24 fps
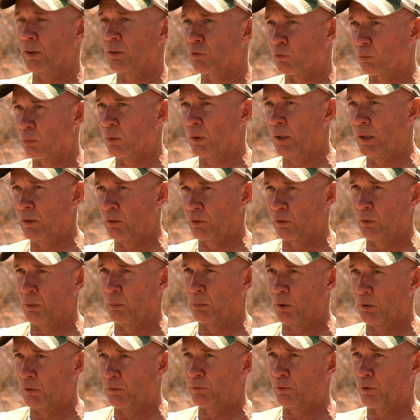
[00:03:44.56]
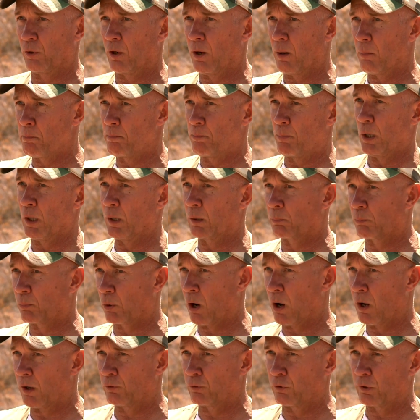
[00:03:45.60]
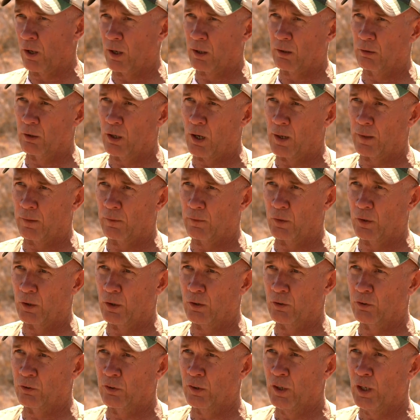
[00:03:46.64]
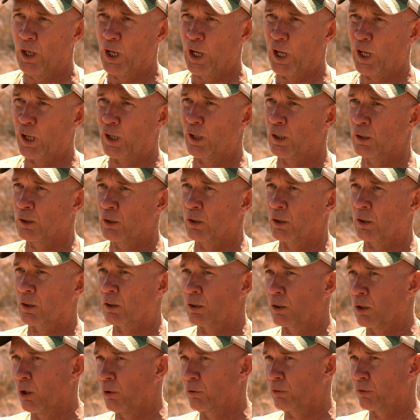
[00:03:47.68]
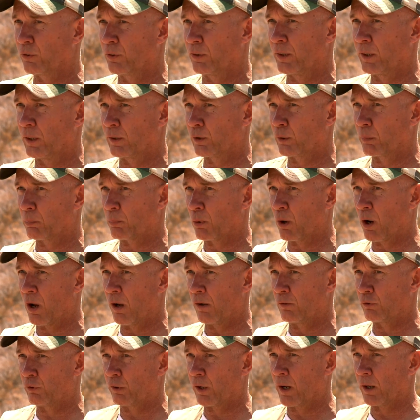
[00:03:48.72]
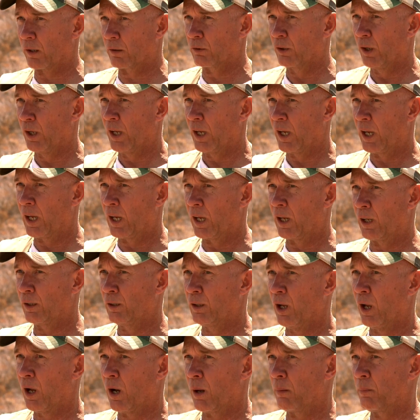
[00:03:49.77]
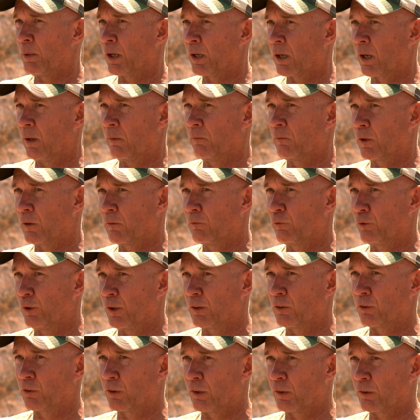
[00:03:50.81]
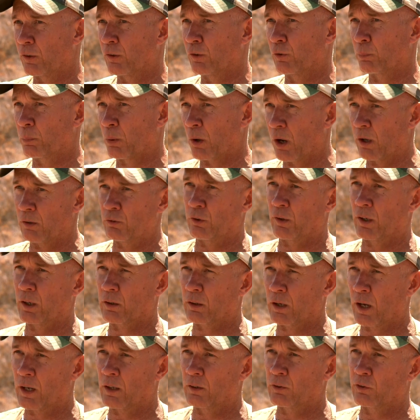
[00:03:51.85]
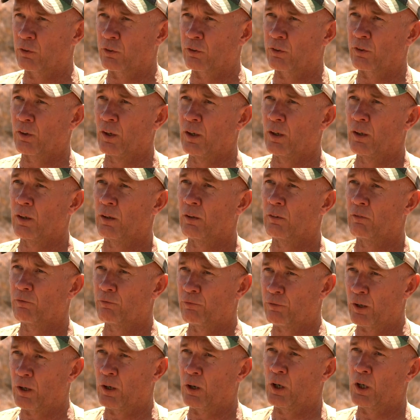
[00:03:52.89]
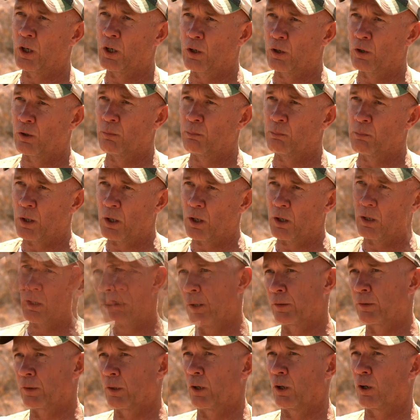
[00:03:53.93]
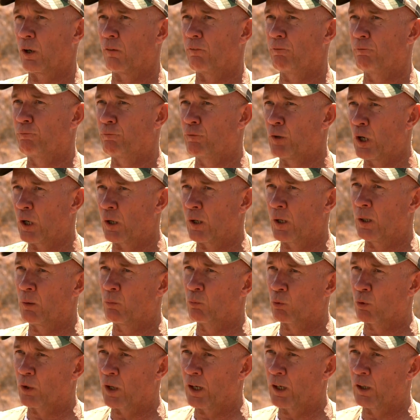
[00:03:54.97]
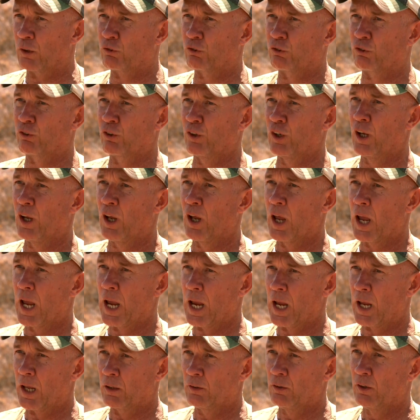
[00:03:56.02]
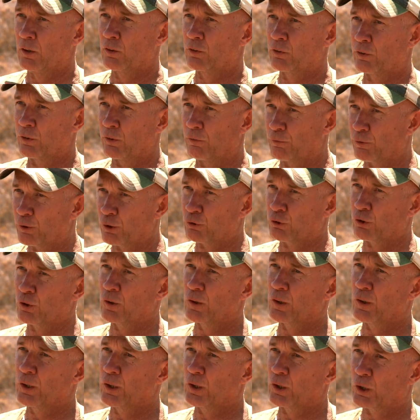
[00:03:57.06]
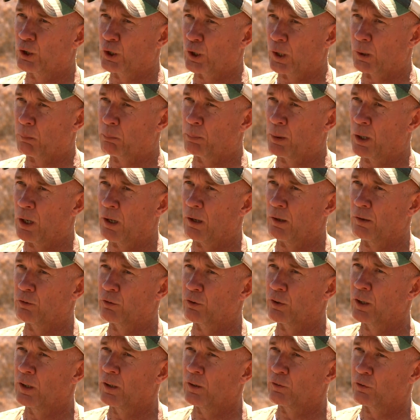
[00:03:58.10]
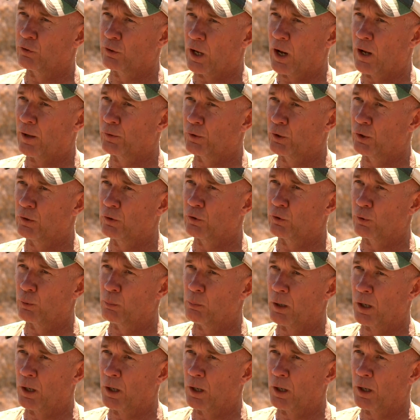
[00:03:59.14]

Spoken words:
It's reasonable for a big project like this. And I looked closely at the project, and I became convinced that this project has very good merit. There are very rich and sufficiently thick beds in southeast New